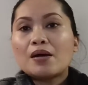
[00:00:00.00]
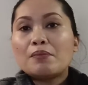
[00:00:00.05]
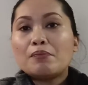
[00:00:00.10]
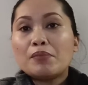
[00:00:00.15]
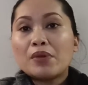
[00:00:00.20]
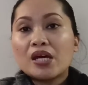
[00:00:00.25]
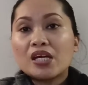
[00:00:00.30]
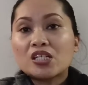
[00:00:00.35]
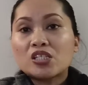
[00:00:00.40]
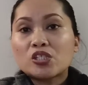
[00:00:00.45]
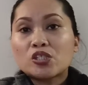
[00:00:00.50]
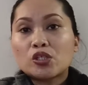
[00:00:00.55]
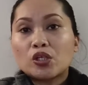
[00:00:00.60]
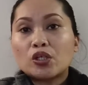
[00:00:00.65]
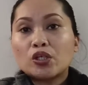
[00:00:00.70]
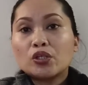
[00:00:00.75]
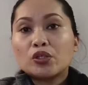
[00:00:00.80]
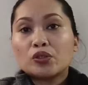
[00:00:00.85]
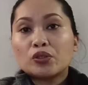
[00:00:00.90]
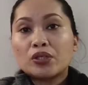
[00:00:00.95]
Make sure
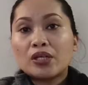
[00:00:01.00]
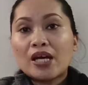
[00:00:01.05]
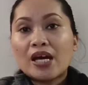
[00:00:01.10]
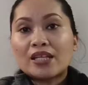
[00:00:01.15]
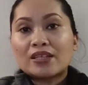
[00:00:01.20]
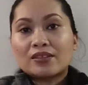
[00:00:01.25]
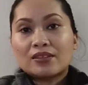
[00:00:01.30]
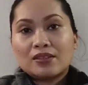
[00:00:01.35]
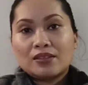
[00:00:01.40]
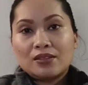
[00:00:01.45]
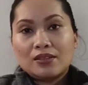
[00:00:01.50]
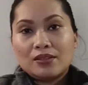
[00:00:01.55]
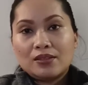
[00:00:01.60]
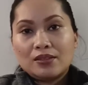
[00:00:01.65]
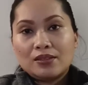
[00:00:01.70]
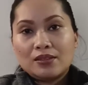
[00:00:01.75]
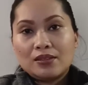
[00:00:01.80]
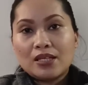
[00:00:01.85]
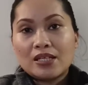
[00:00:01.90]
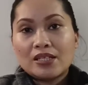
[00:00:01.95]
you get
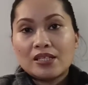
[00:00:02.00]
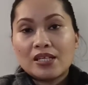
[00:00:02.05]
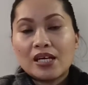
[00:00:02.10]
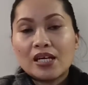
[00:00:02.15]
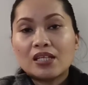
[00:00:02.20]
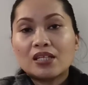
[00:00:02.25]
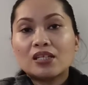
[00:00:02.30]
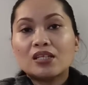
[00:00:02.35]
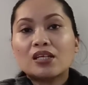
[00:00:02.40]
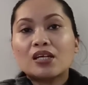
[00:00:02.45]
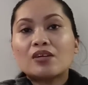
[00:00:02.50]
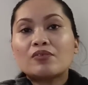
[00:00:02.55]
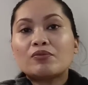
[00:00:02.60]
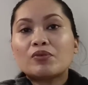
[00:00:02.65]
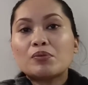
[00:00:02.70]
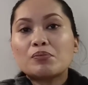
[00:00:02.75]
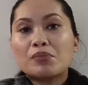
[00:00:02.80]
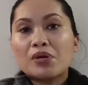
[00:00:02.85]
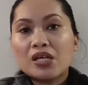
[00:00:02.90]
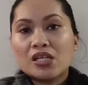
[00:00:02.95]
the needed
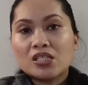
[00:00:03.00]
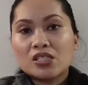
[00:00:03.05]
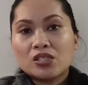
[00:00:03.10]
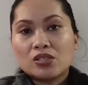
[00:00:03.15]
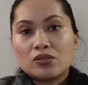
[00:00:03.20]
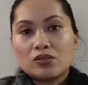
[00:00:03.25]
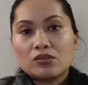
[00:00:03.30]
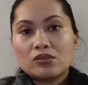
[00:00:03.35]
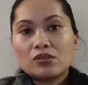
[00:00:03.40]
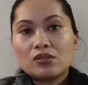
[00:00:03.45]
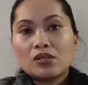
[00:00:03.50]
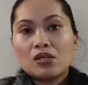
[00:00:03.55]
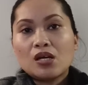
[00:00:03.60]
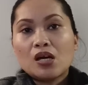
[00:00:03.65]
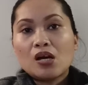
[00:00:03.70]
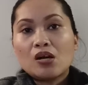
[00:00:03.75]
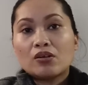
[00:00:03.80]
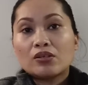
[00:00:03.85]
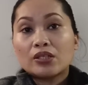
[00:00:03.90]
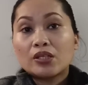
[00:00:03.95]
information
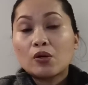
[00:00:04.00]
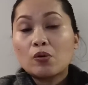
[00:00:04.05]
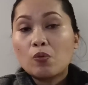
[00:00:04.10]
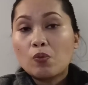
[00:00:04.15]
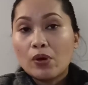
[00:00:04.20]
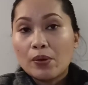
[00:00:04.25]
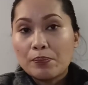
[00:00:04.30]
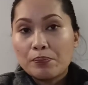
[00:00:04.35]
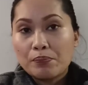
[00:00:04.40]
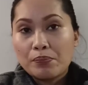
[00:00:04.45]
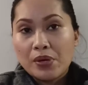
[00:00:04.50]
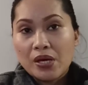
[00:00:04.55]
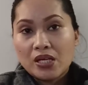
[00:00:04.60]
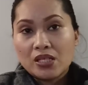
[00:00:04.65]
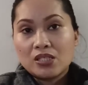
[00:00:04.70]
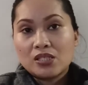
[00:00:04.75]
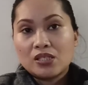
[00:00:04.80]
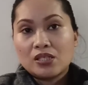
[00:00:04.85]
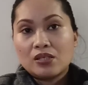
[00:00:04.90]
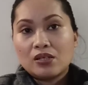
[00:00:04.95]
on the
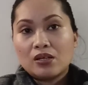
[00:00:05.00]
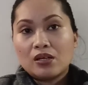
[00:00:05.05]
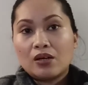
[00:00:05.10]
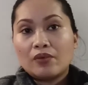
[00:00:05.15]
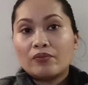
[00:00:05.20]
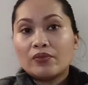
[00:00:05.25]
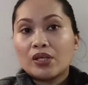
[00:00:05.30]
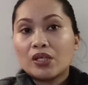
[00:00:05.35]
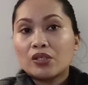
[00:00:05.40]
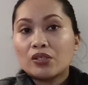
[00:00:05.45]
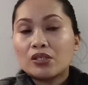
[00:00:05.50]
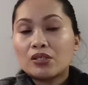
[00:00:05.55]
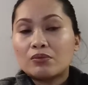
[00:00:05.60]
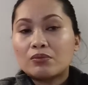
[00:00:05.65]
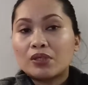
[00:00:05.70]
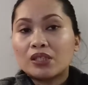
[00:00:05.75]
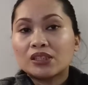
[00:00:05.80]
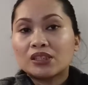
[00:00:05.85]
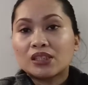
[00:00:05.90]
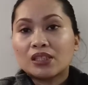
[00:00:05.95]
webpage of the
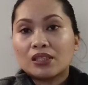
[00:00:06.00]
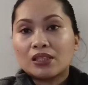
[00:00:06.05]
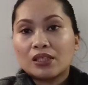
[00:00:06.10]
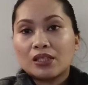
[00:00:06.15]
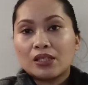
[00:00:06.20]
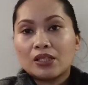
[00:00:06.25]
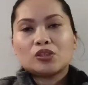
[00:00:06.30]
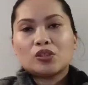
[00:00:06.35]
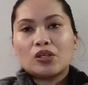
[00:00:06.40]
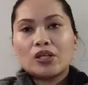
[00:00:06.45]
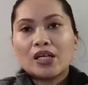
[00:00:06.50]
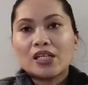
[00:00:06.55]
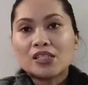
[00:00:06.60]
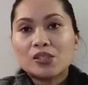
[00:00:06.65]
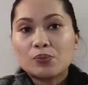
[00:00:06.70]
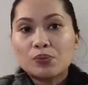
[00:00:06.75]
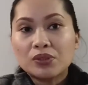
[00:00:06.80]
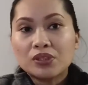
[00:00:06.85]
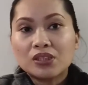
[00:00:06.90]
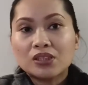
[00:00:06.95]
university. Let's
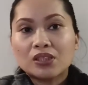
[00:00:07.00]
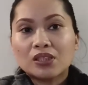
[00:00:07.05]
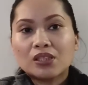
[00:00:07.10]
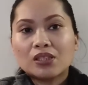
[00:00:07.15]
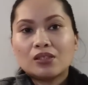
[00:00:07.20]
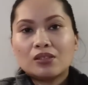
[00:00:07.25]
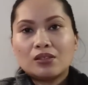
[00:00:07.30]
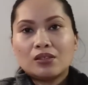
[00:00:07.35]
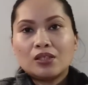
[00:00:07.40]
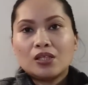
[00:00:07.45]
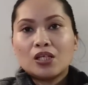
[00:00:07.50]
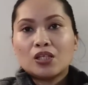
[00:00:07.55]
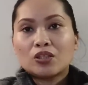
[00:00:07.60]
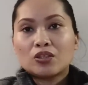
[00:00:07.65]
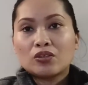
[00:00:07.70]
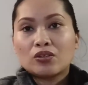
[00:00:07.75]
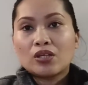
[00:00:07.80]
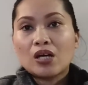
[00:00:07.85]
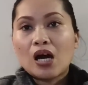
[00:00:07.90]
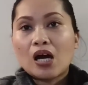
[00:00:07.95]
proceed
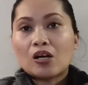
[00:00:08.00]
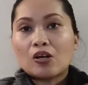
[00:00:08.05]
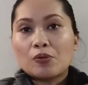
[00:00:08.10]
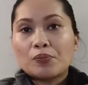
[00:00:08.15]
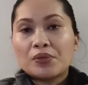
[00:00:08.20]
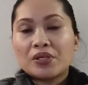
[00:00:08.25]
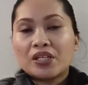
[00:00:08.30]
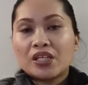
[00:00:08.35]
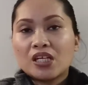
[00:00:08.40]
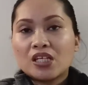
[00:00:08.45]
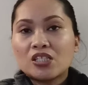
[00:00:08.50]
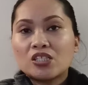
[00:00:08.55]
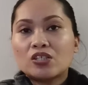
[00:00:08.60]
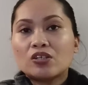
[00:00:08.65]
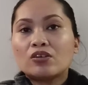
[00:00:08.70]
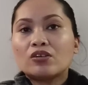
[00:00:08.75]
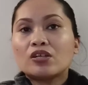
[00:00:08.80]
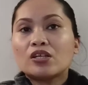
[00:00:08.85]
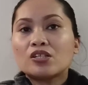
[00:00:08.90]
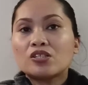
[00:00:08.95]
to the
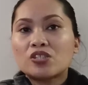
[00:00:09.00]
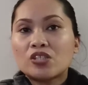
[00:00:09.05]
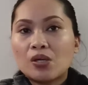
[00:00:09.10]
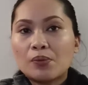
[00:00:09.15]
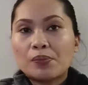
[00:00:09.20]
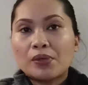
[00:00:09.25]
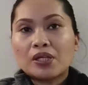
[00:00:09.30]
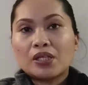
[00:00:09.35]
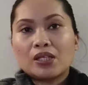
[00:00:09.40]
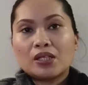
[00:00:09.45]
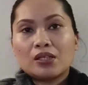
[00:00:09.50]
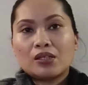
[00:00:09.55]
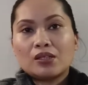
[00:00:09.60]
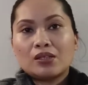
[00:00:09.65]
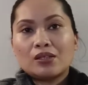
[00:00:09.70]
accommodation in Germany,